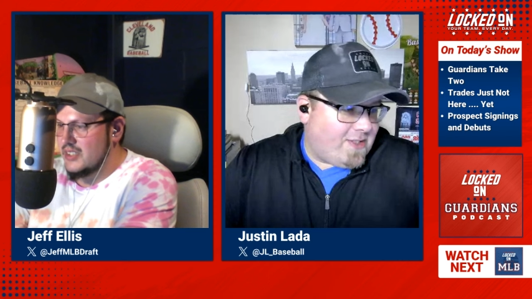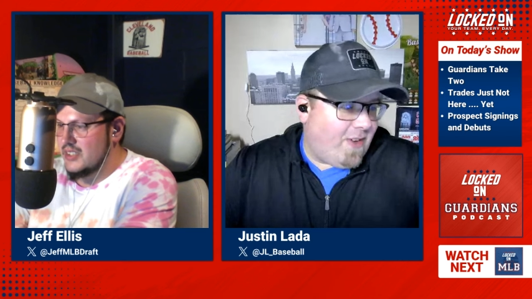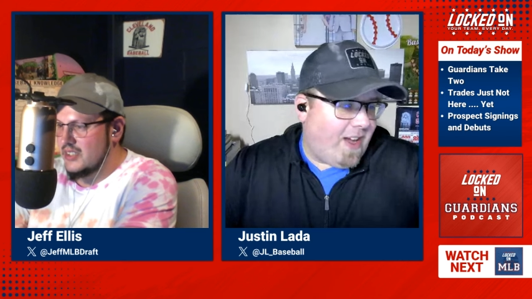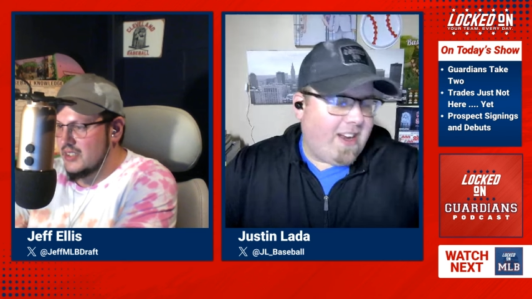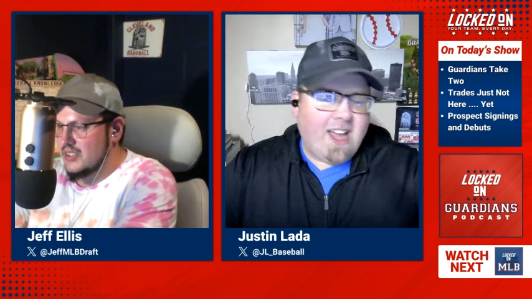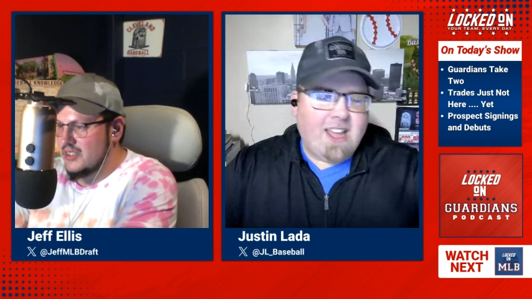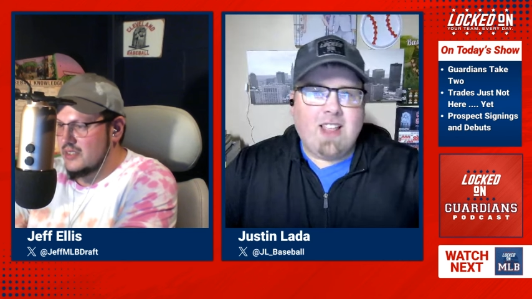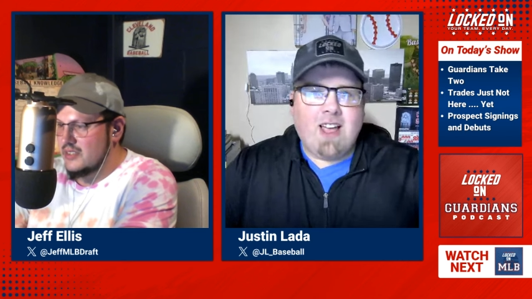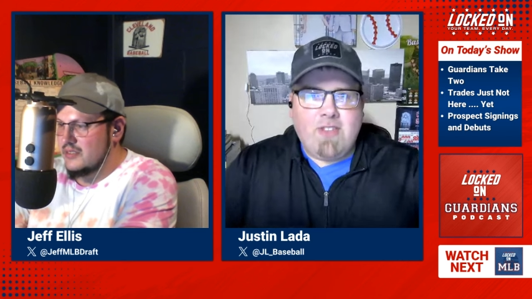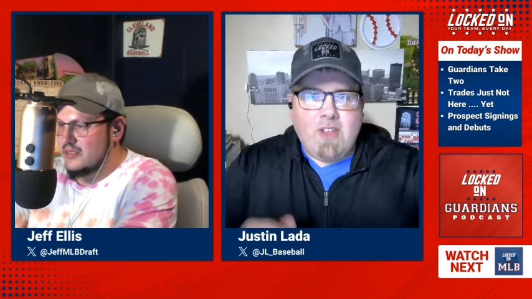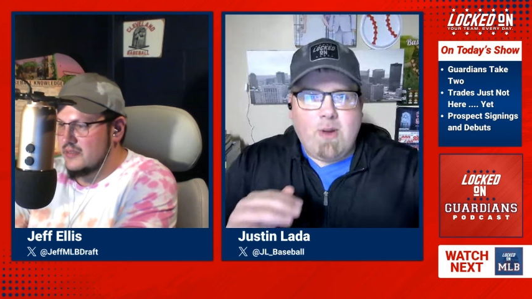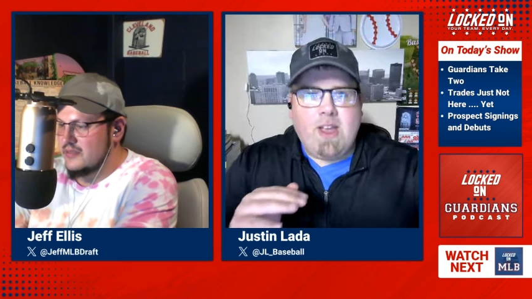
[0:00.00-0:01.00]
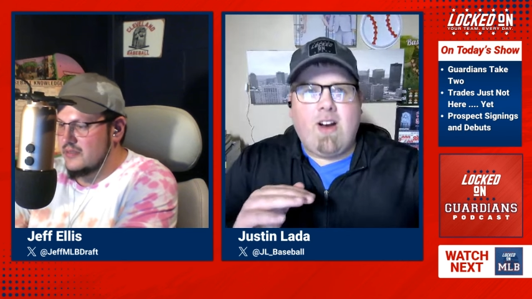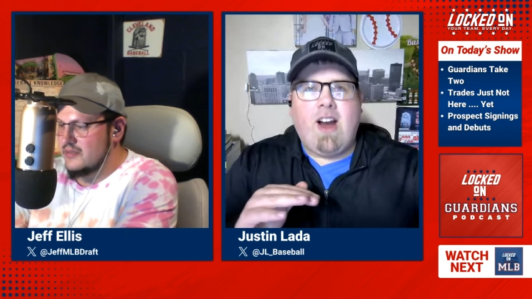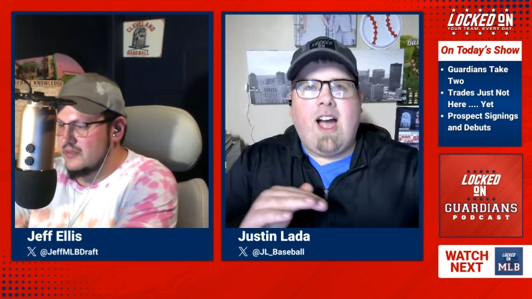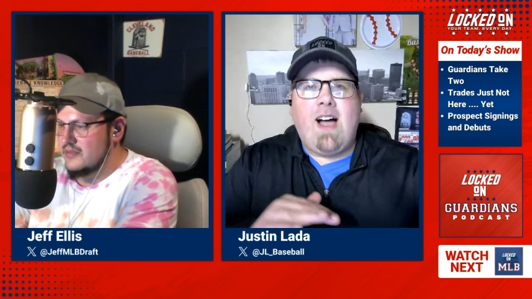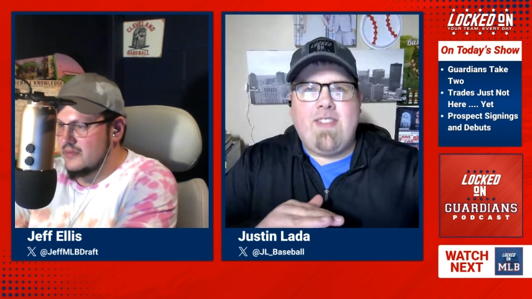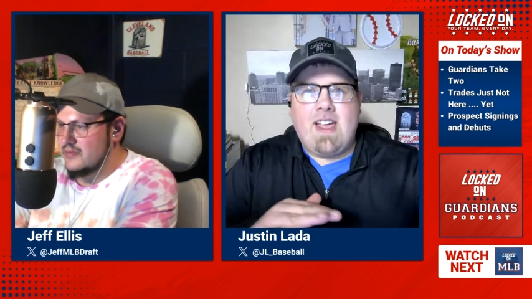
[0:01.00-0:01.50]
Speaker 1: That's fine. I love that we
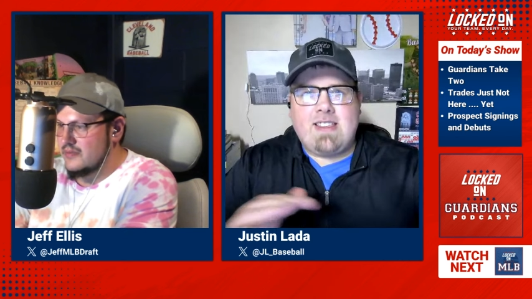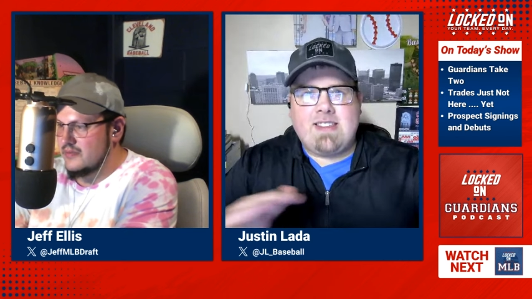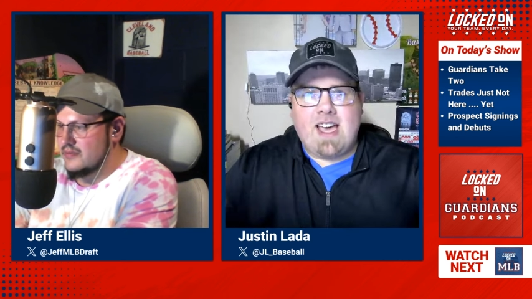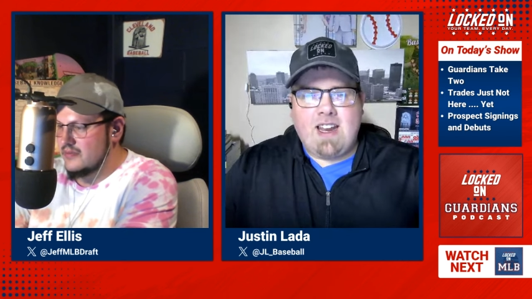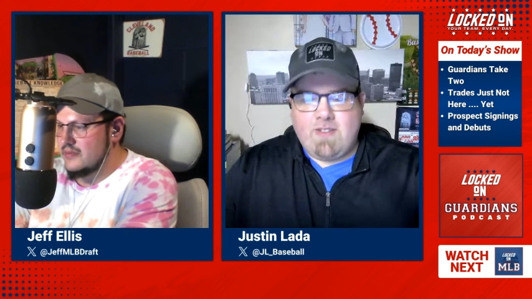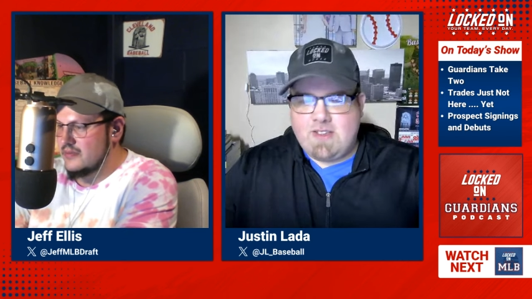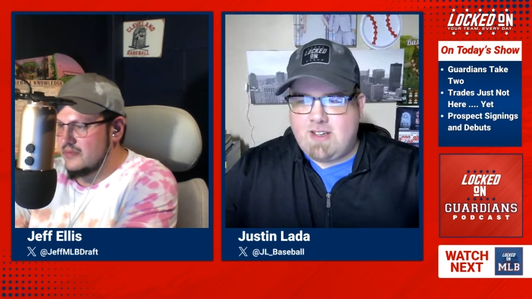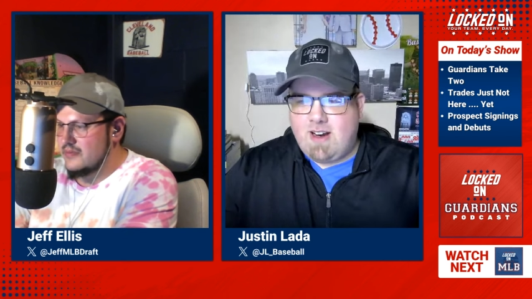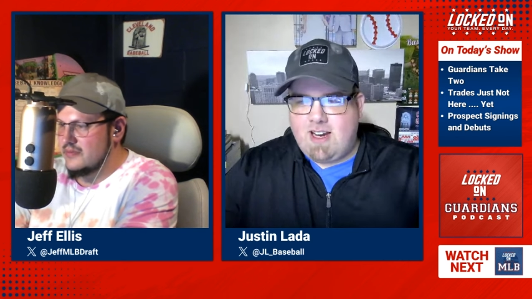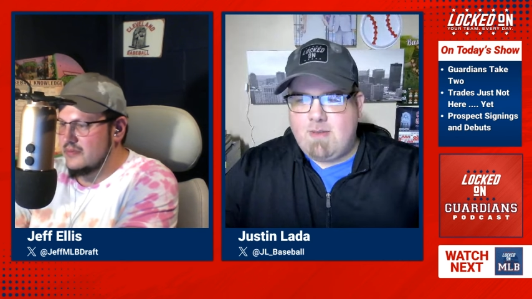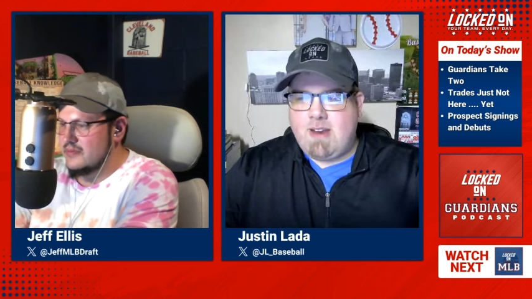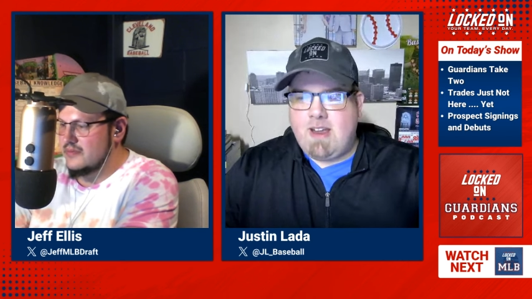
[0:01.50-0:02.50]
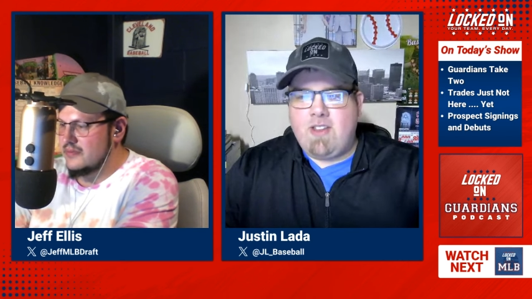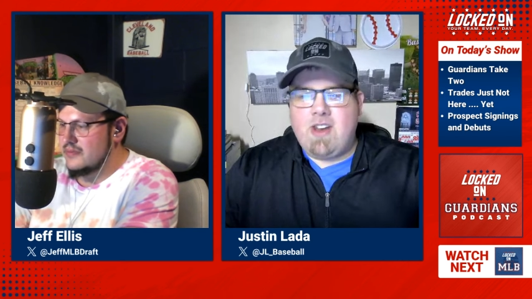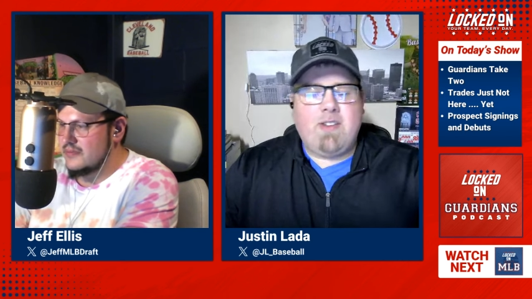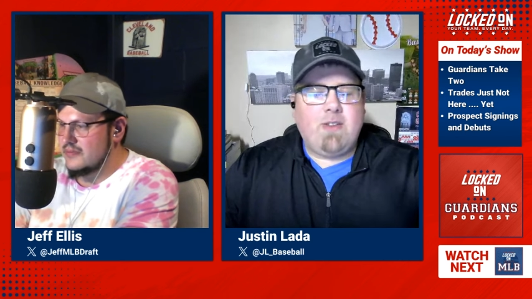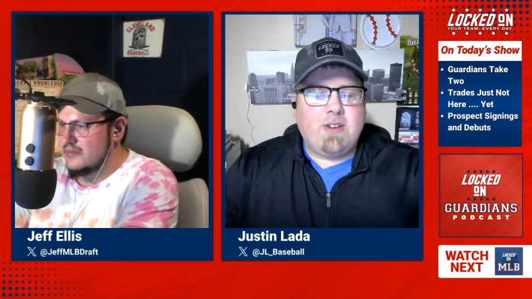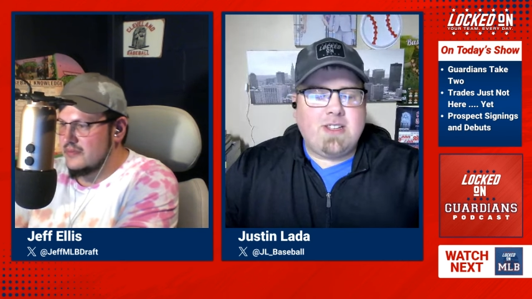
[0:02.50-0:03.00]
are on that side of this argument now
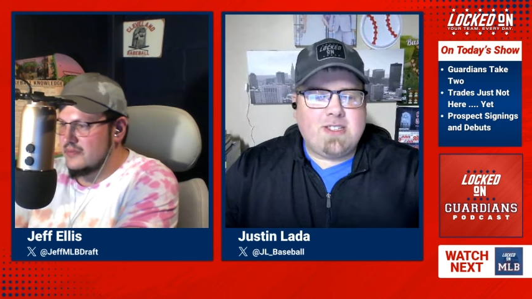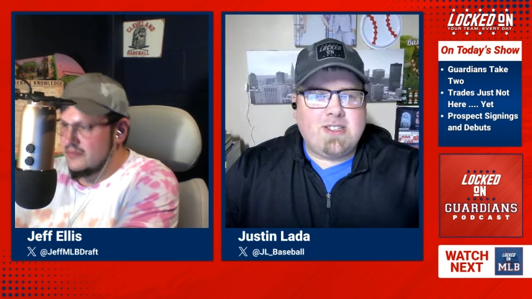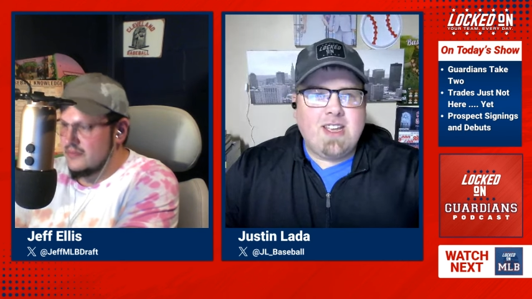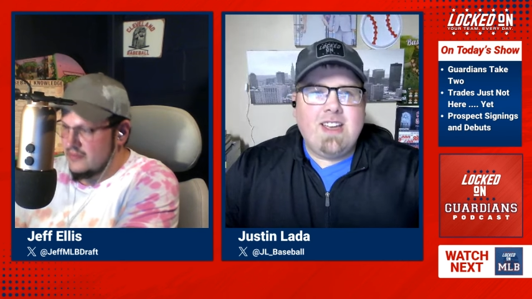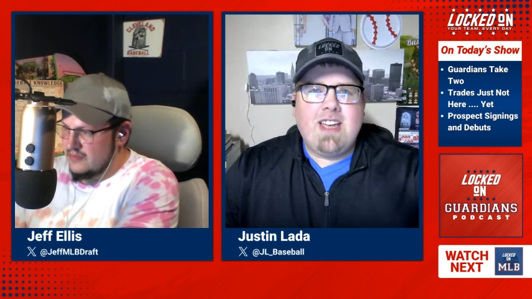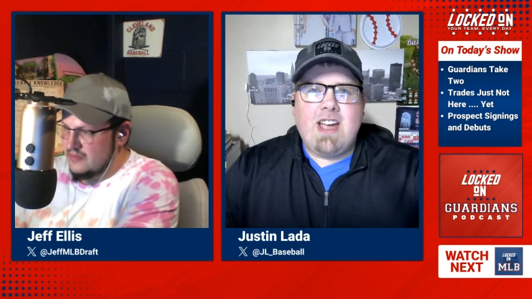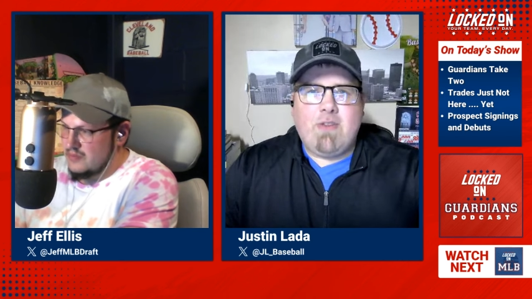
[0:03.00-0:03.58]
that everyone is